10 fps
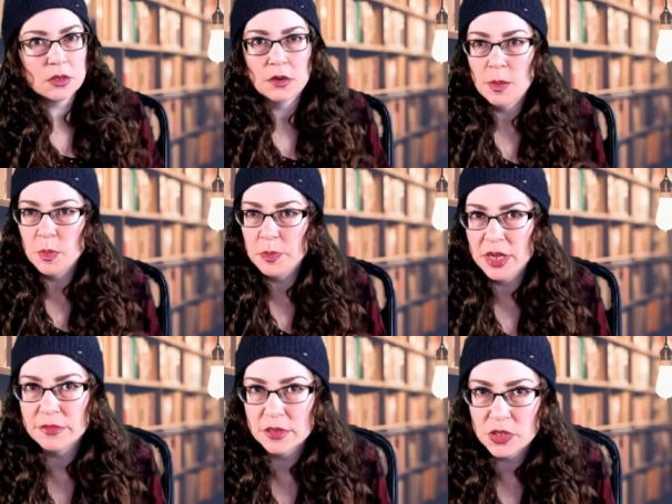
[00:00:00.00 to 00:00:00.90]
grab a
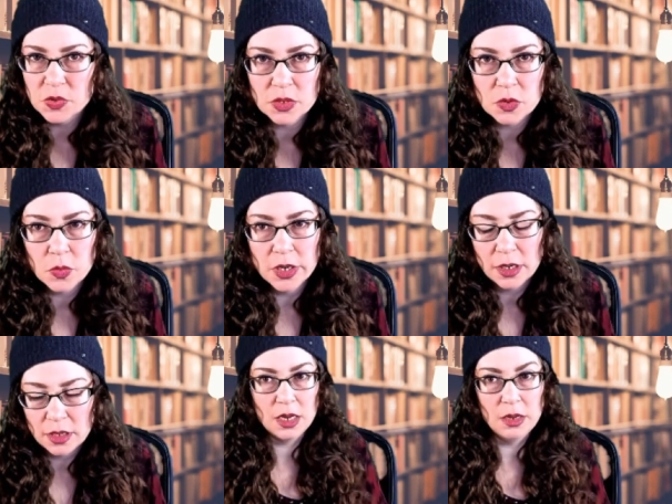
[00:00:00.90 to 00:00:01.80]
beverage real
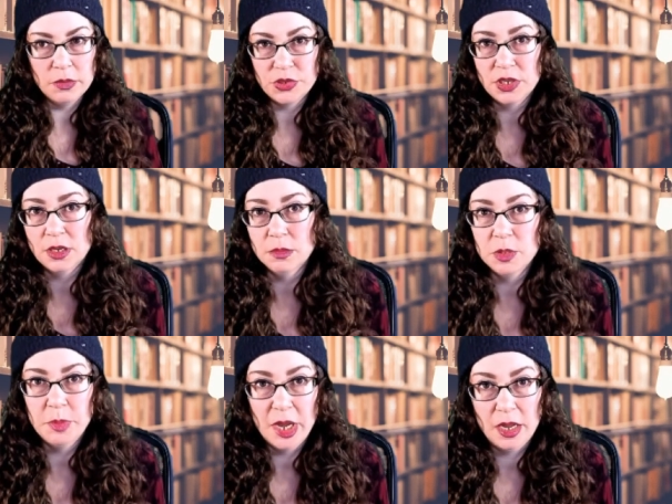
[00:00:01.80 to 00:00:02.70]
quick. And when she
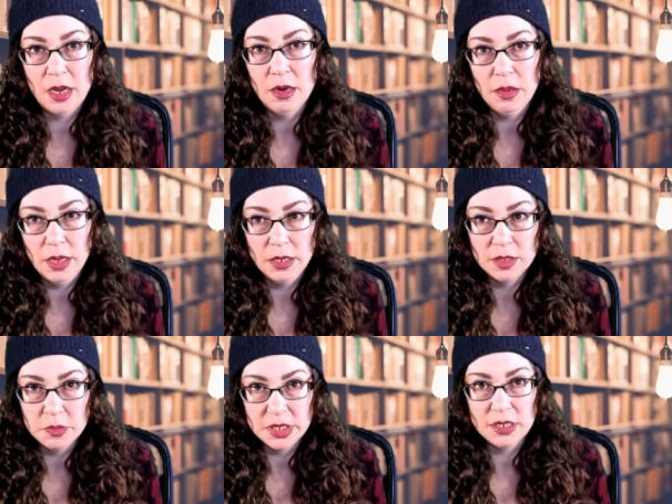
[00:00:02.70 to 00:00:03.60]
comes back,
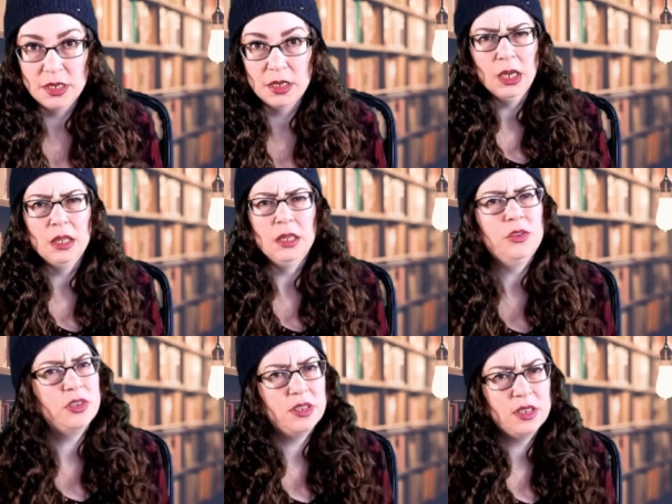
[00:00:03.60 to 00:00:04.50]
Caroline's missing. And then
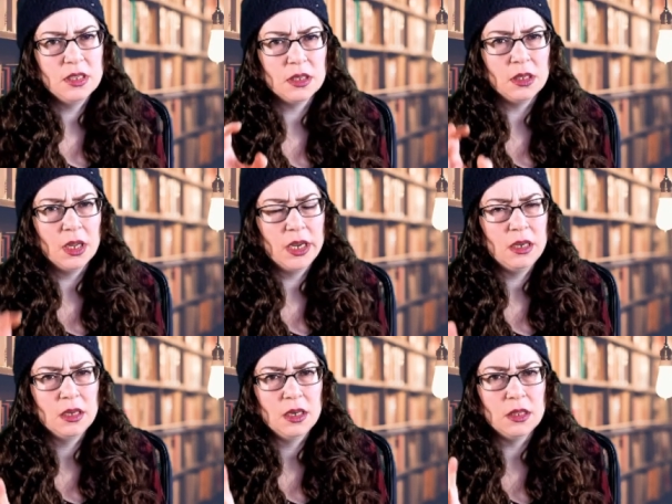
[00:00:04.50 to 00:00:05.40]
she sees a
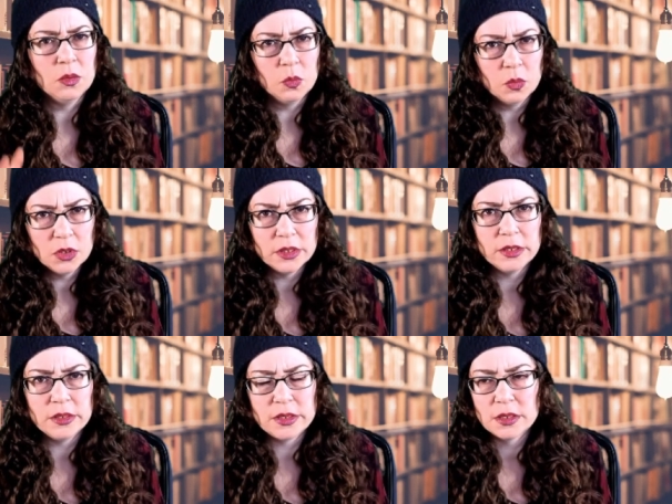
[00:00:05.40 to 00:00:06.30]
light in the
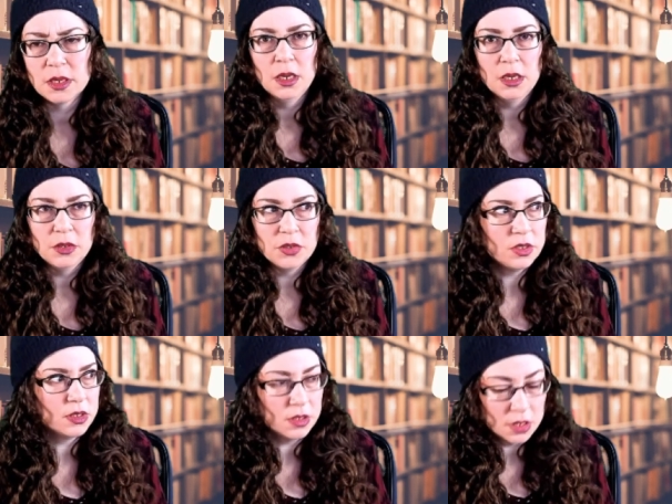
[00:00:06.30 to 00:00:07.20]
woods and
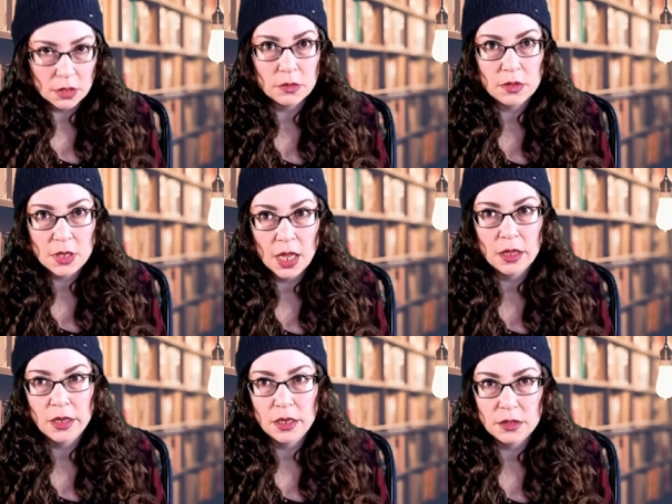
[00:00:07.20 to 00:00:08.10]
she's you know
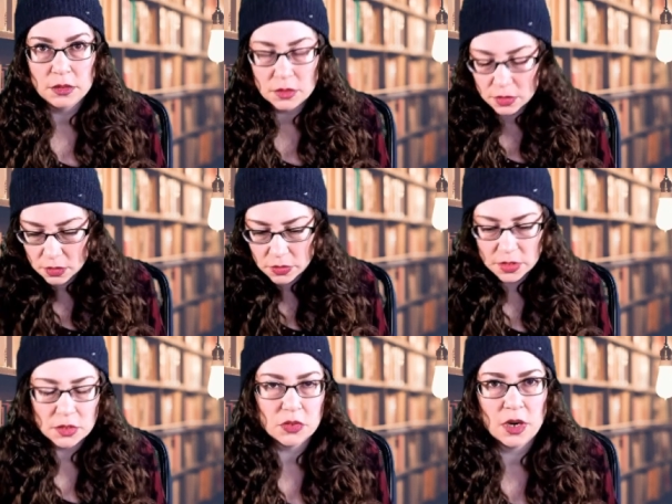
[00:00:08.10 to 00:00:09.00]
yelling and
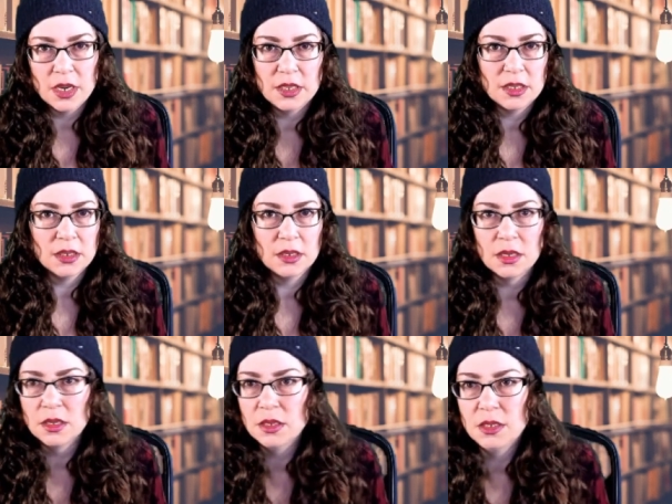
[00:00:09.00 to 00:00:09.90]
goes and tries to
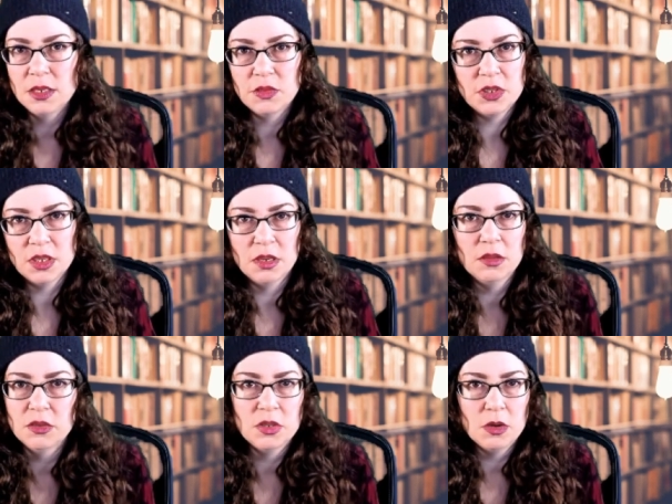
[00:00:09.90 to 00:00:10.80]
see if she's there and
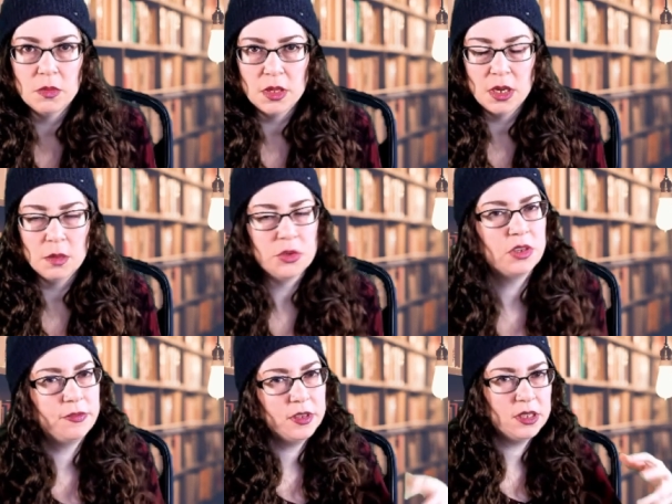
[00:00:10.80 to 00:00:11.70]
there's no one there but
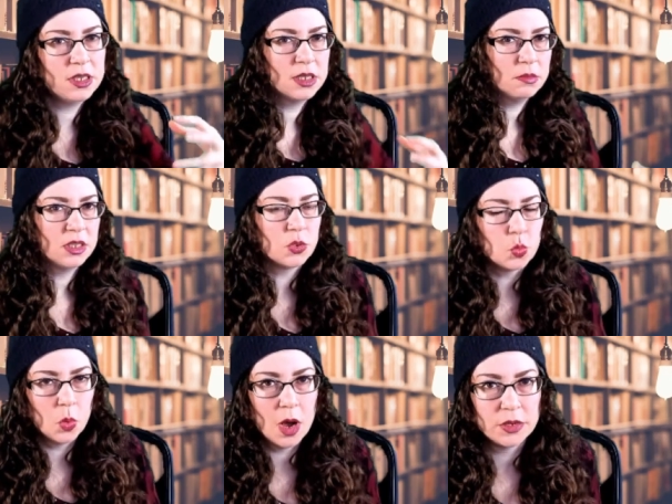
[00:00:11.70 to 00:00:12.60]
she feels like something's
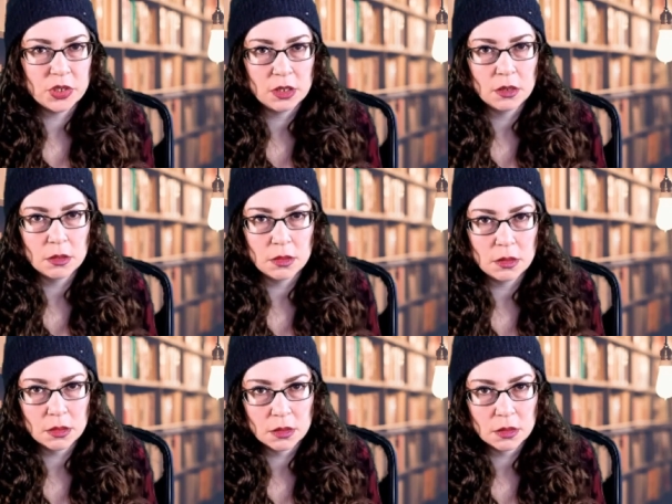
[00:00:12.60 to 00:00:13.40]
watching her